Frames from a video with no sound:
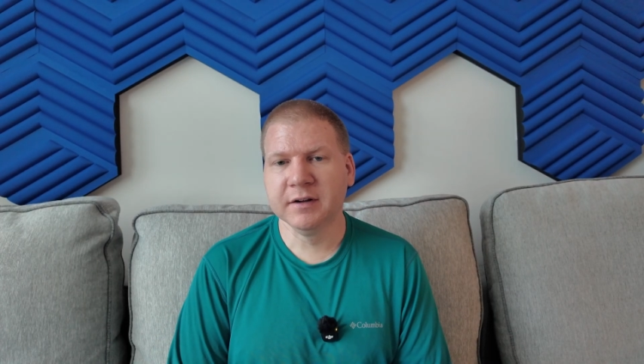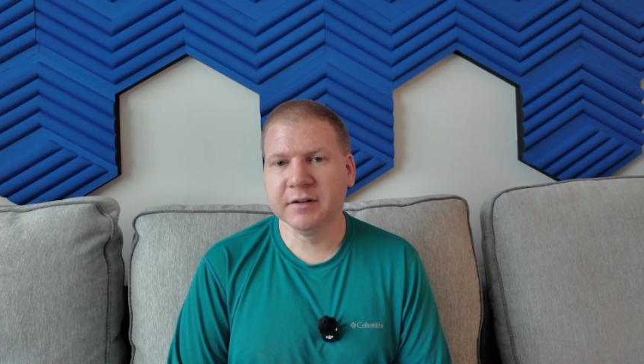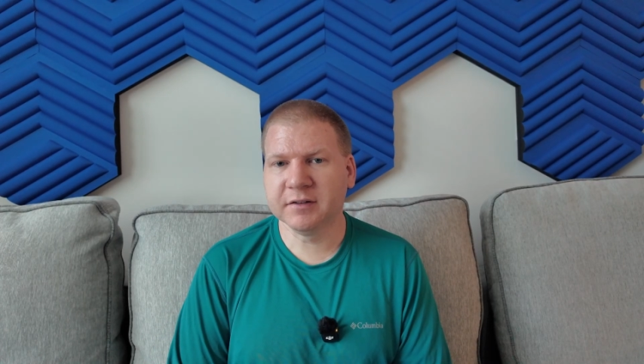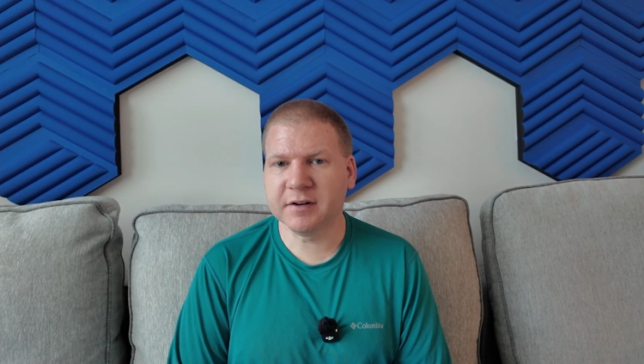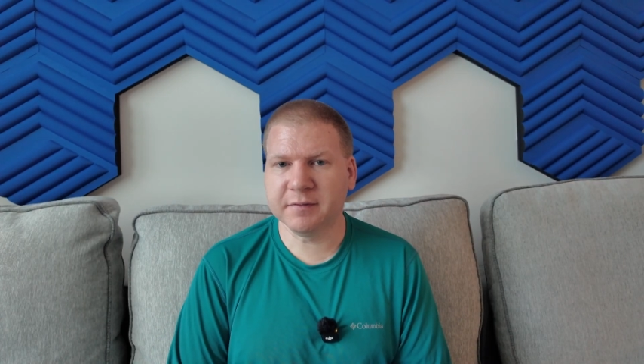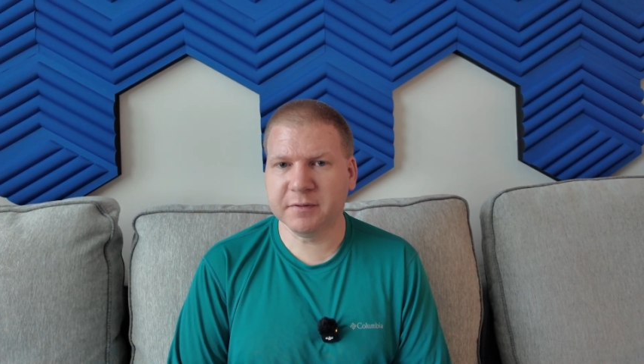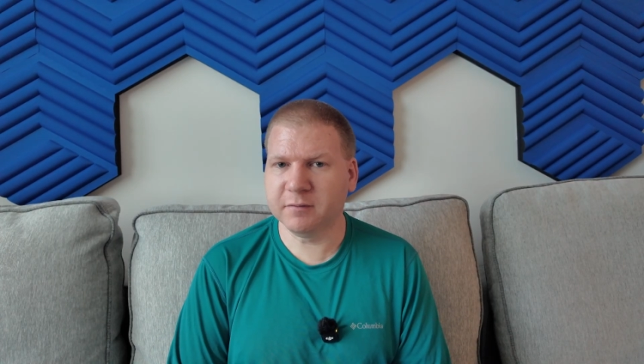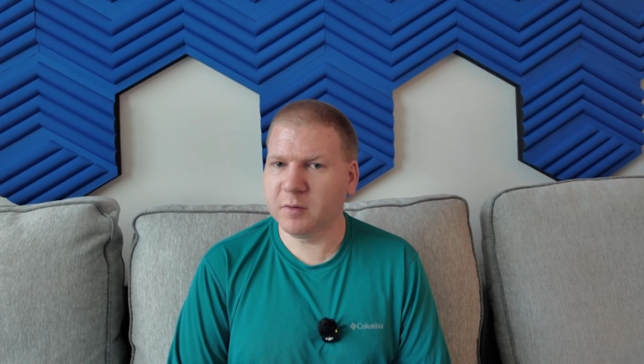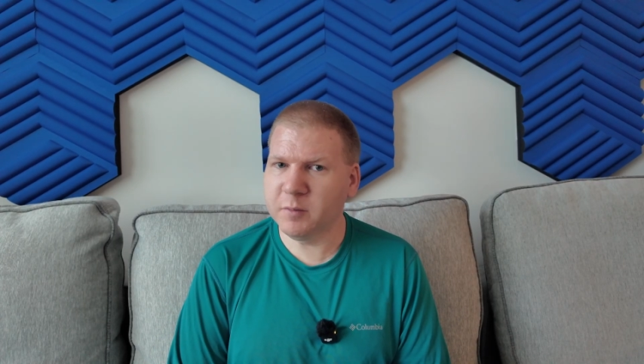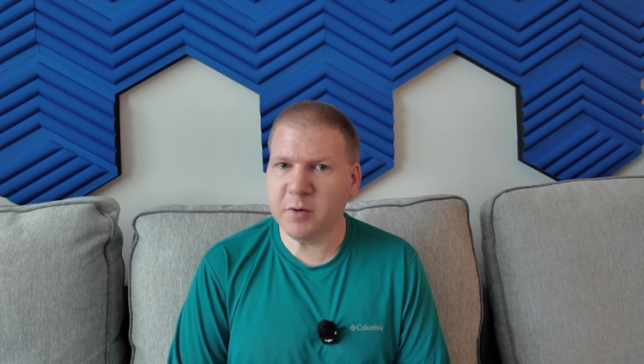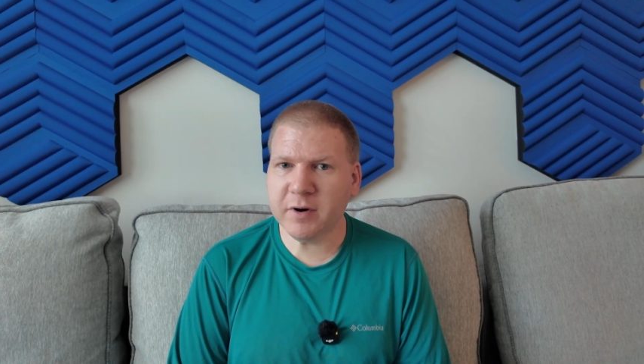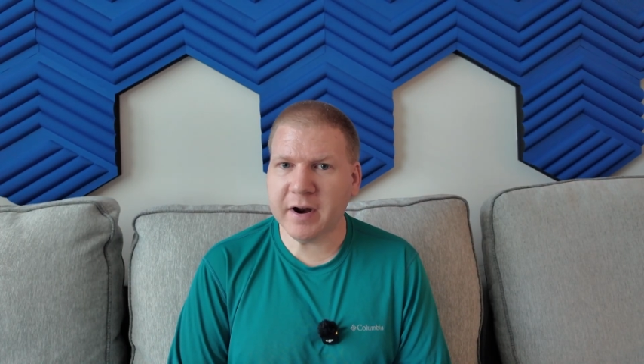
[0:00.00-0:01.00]
stuff in
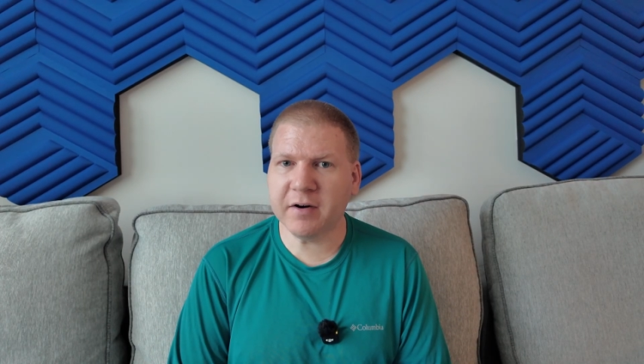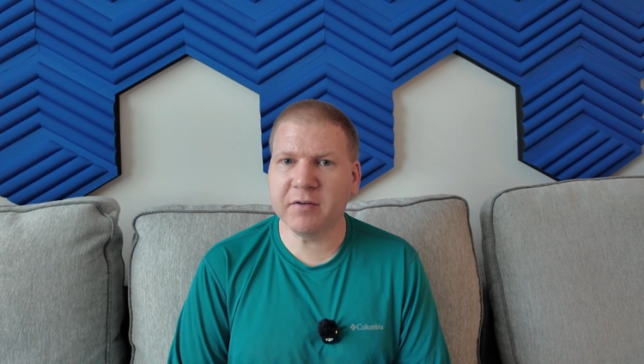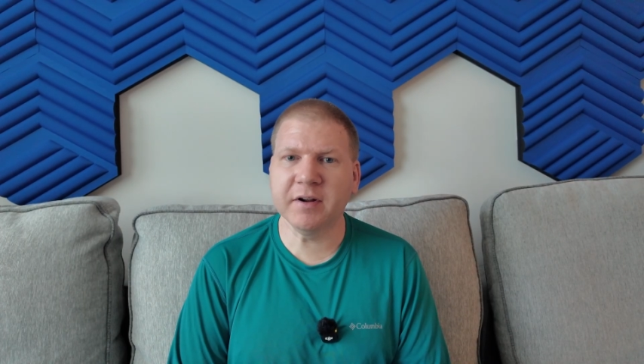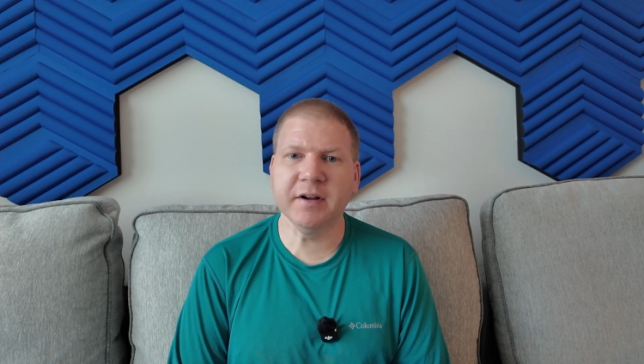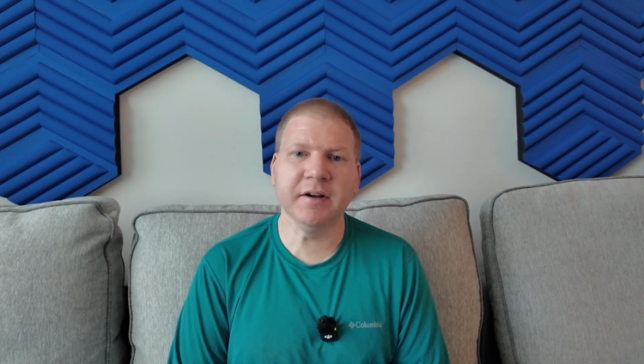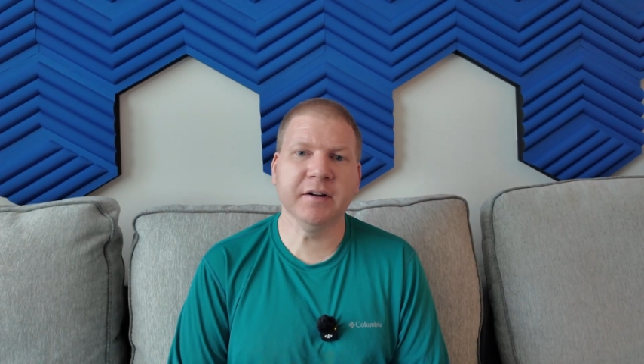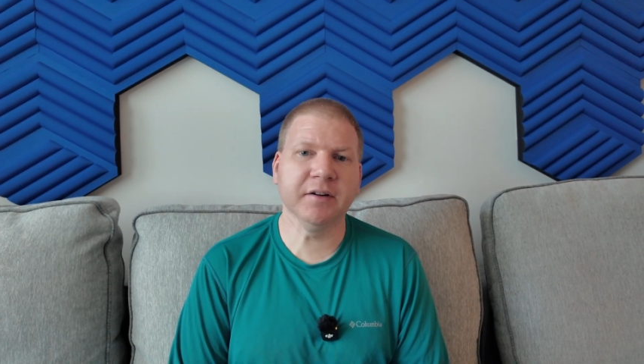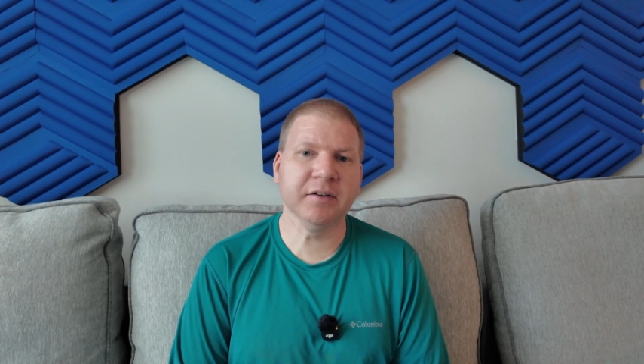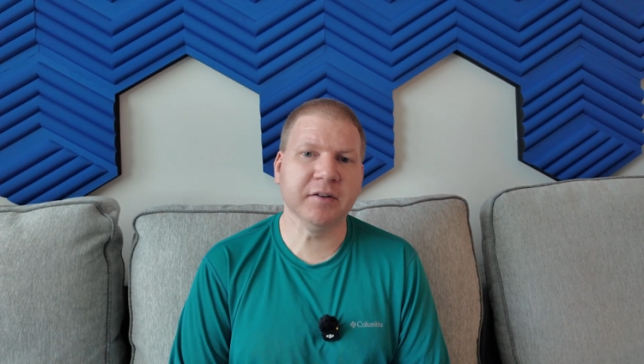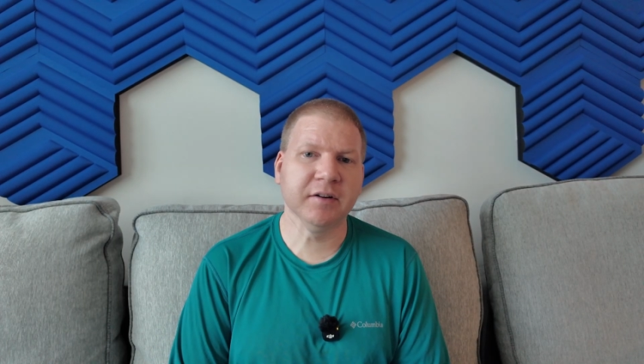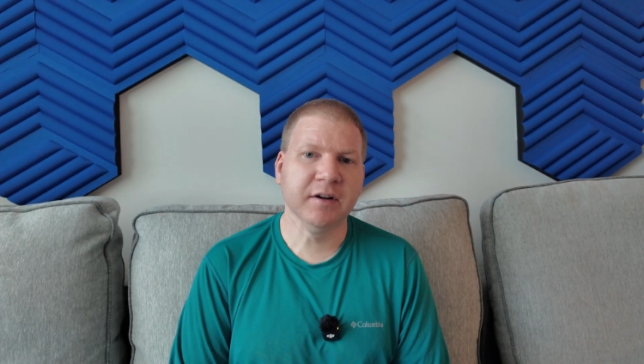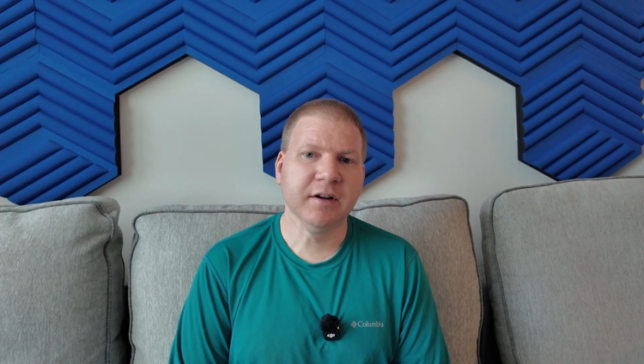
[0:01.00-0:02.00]
remote
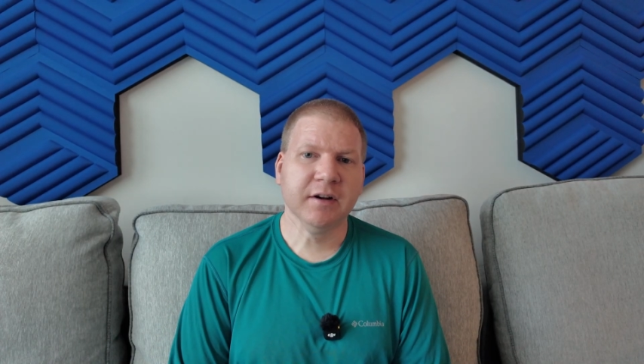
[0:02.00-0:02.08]
areas